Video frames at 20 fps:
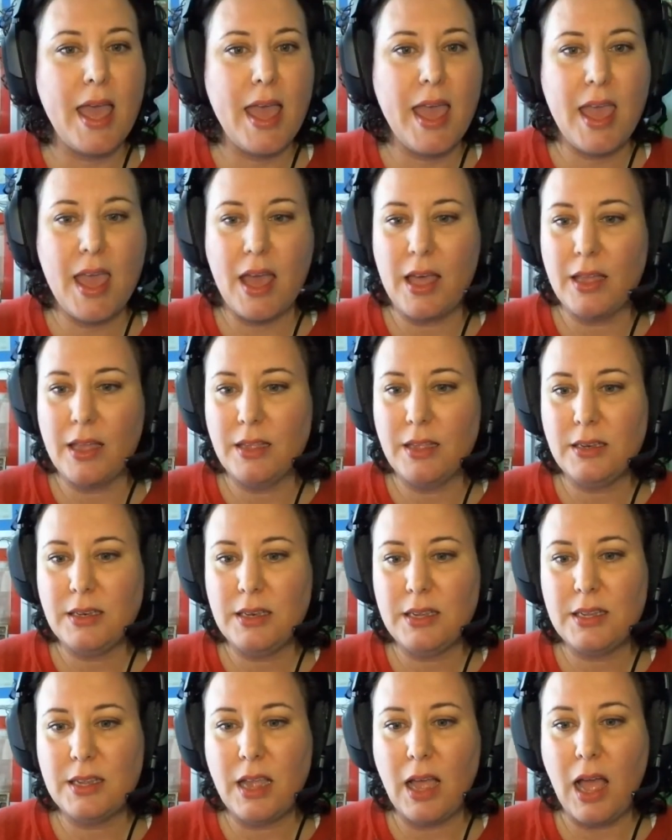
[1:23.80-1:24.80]
And
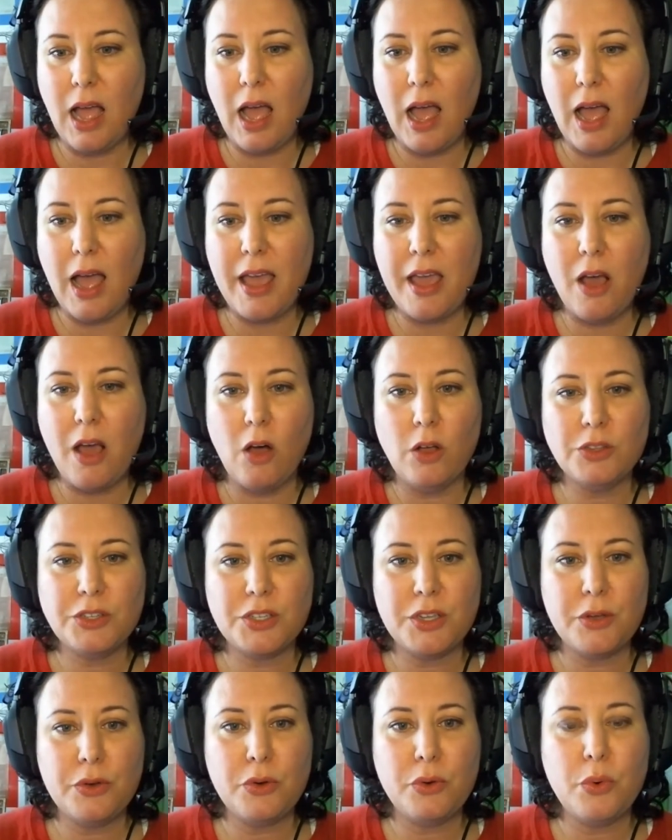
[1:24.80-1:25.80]
I
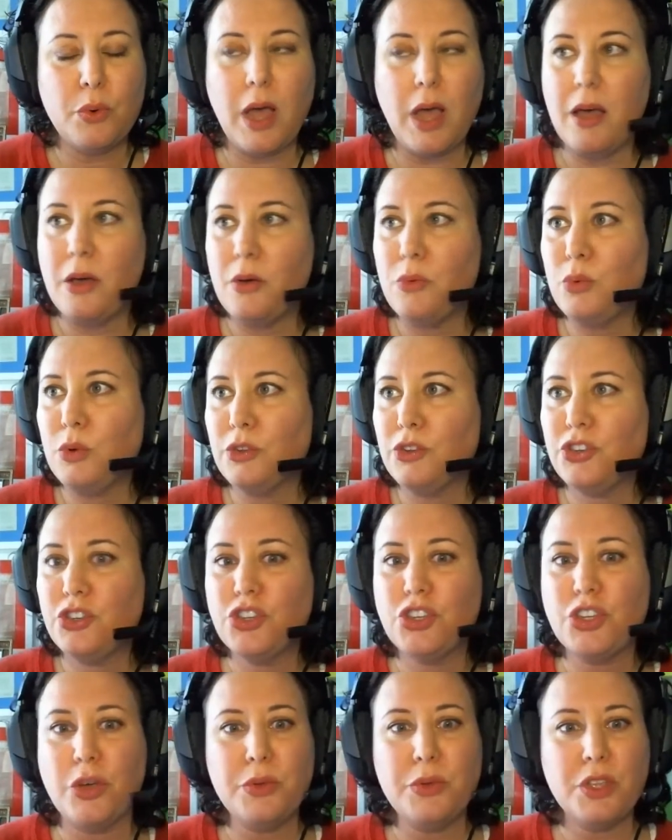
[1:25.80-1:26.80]
also uh, will
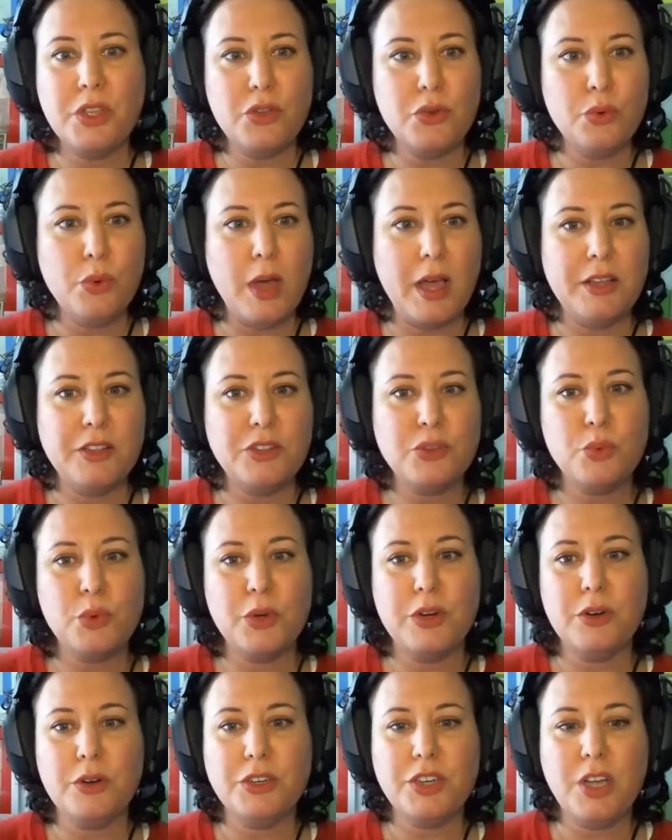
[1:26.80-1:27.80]
show you as
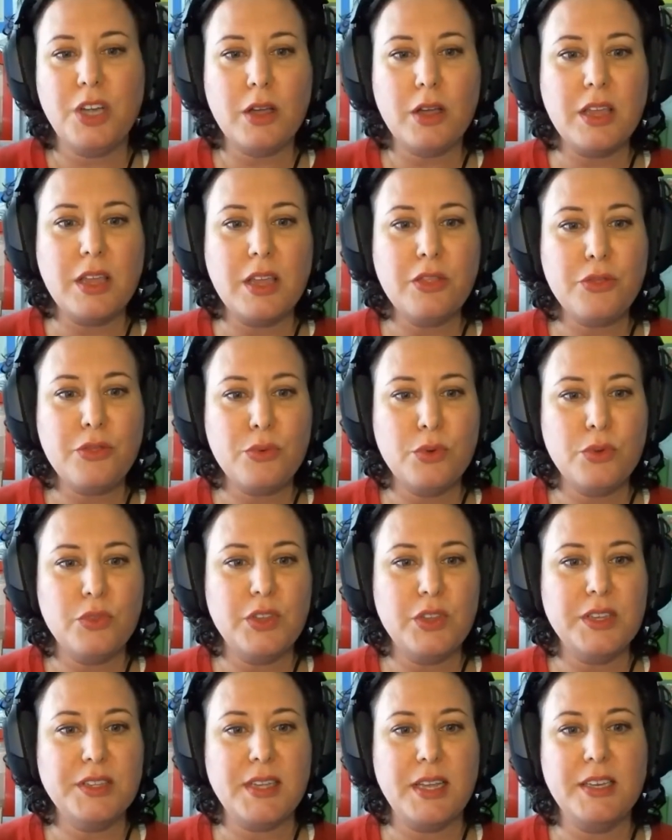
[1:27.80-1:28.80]
we're talking through
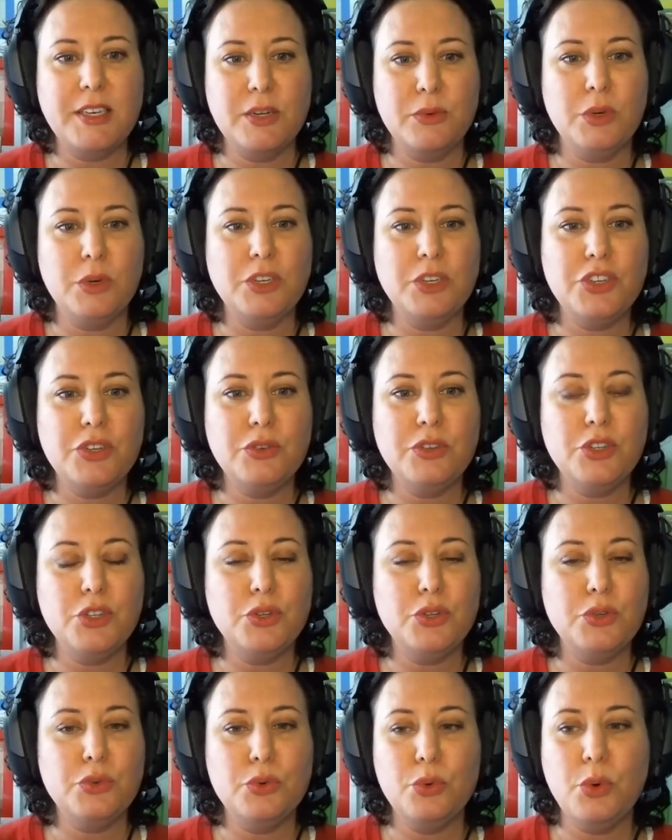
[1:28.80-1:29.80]
these. I don't want you
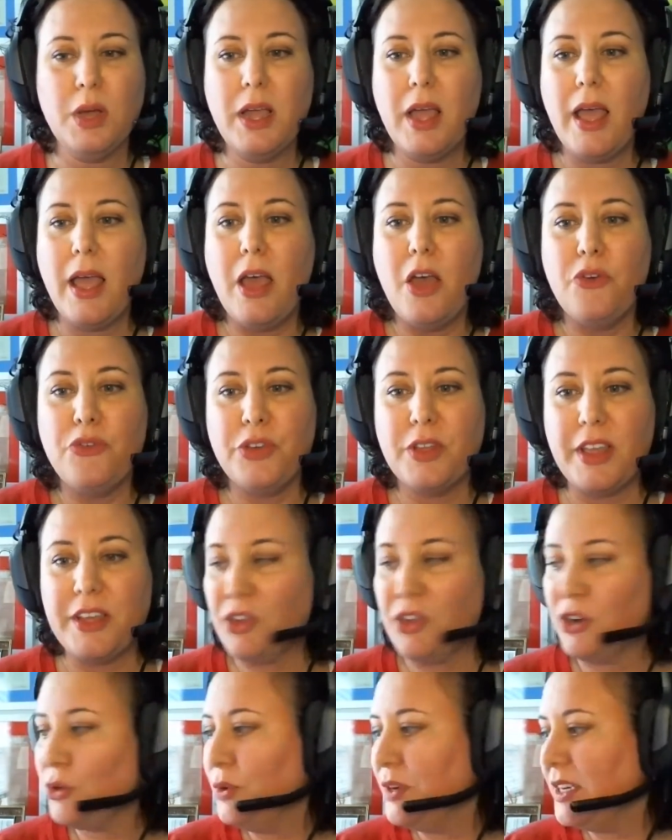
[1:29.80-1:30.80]
to feel
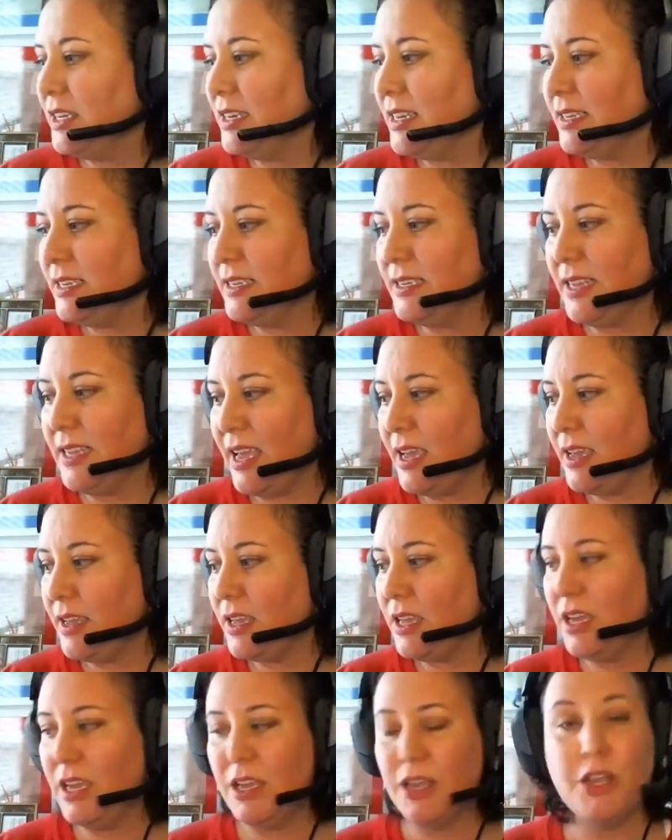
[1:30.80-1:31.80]
like you're going to need to
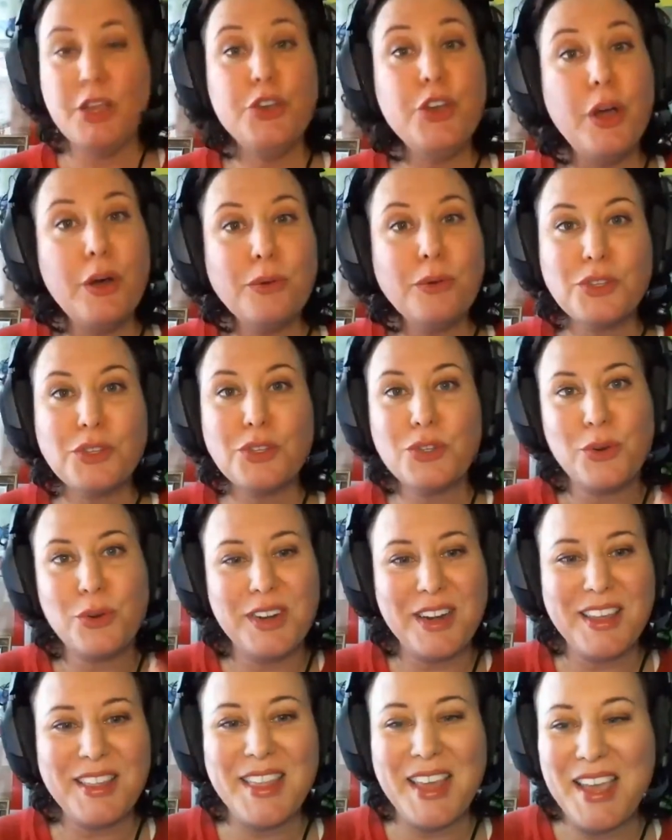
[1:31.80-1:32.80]
take notes or
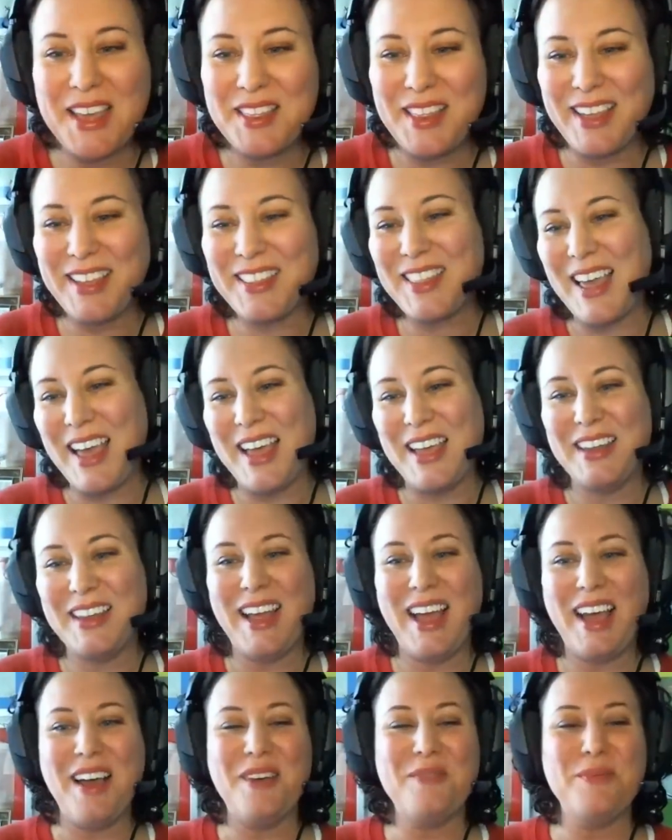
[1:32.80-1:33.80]
anything like that
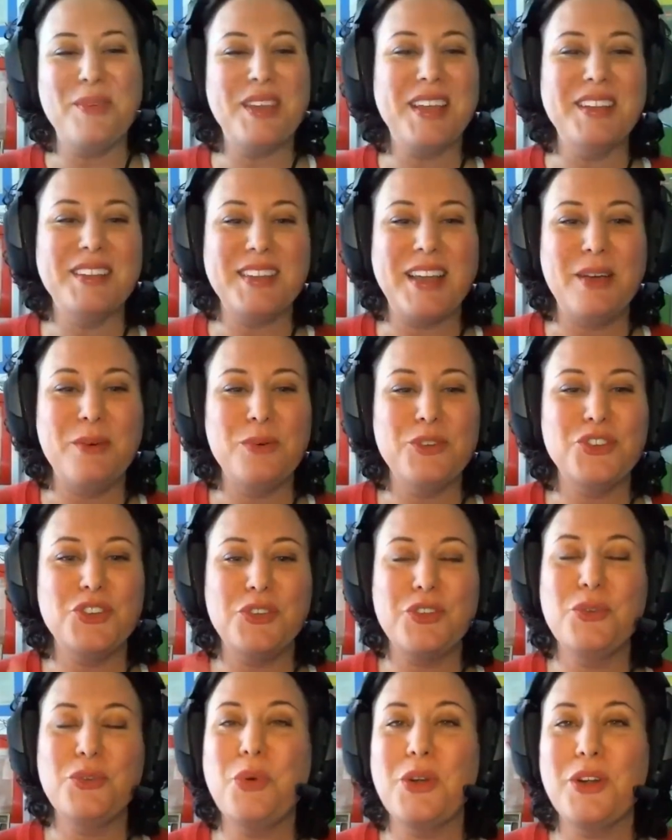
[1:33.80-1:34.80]
uh, because I will show
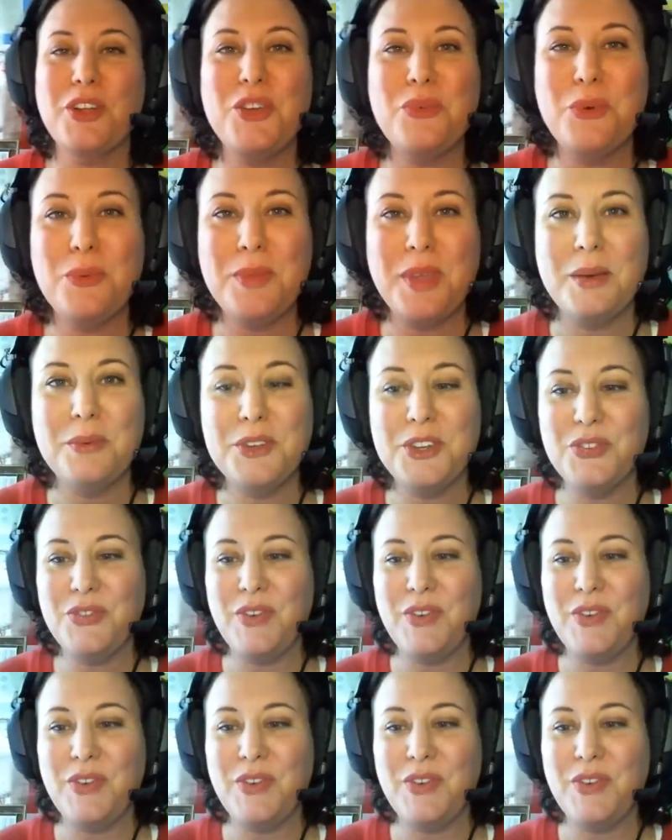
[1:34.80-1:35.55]
you where you will be able to